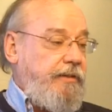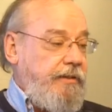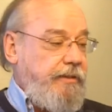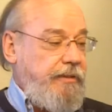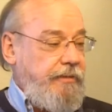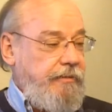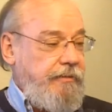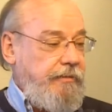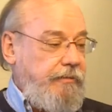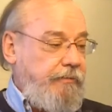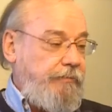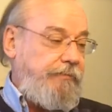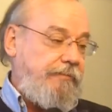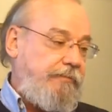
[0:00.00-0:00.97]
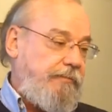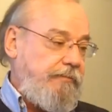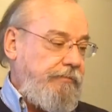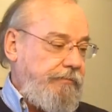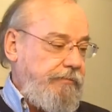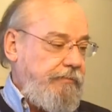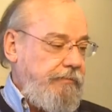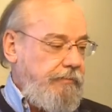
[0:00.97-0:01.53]
than the
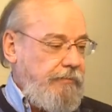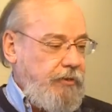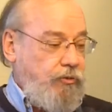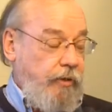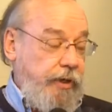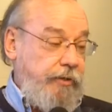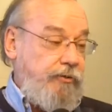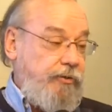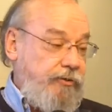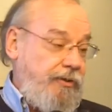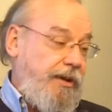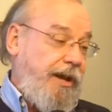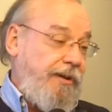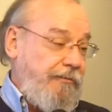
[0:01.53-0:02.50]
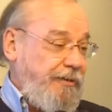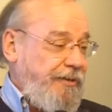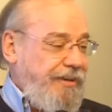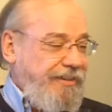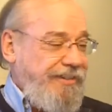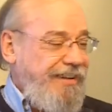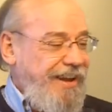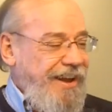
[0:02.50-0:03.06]
strangers in
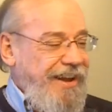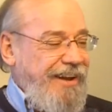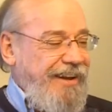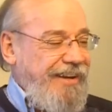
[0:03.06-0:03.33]
heaven.